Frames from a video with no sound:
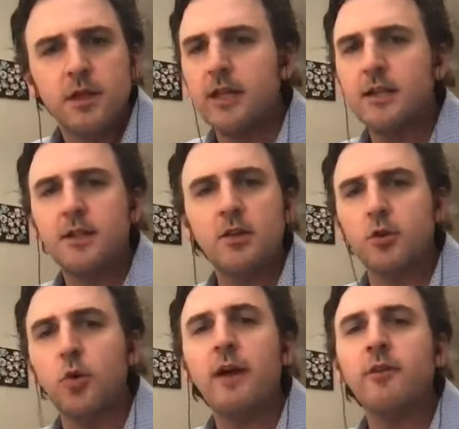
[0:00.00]
I didn't know
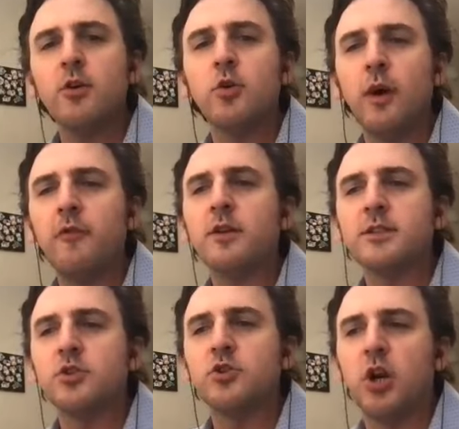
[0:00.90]
whoever whoever
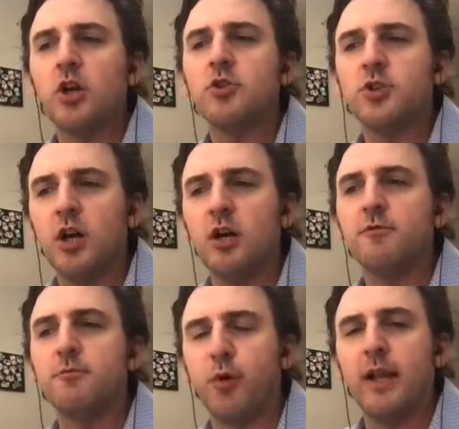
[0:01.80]
is in charge
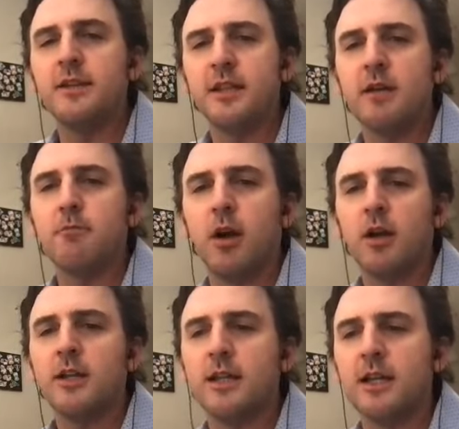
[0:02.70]
of branding and
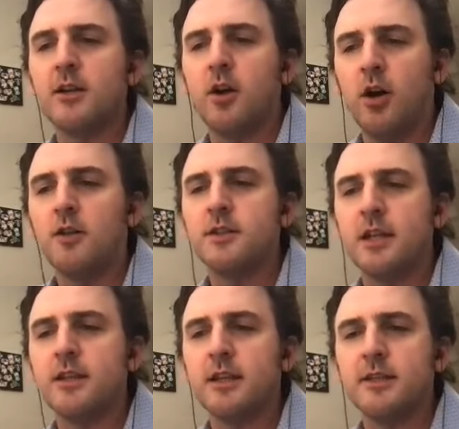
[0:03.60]
marketing at
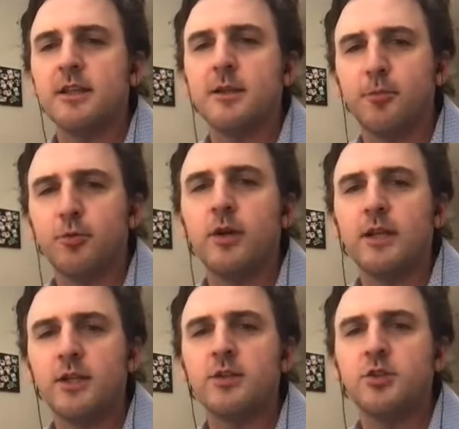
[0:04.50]
Aldi, I think, has done a
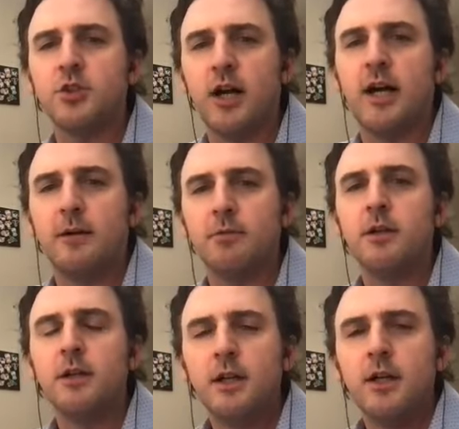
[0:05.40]
pretty good
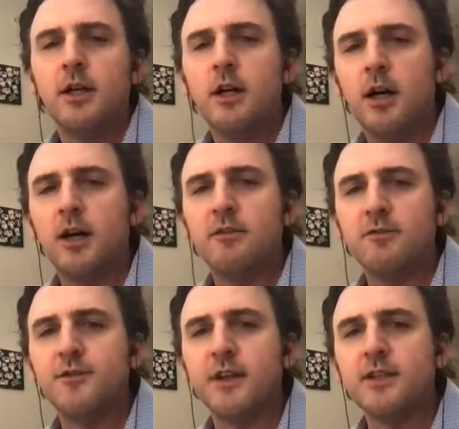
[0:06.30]
job
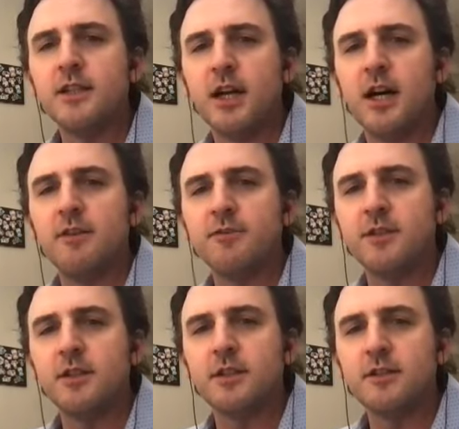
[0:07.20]
of fending off
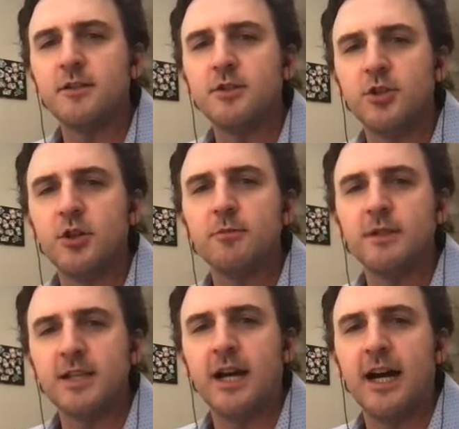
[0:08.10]
the the uh-huh.
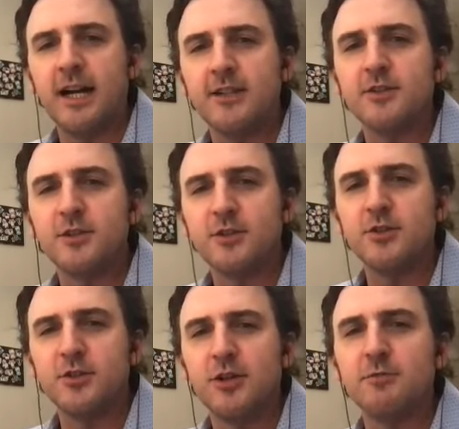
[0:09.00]
German ties or the
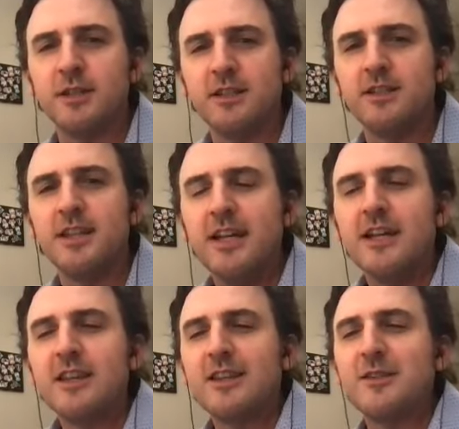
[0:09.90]
German
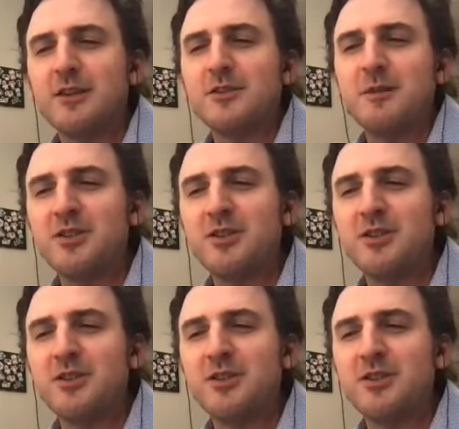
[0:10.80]
like just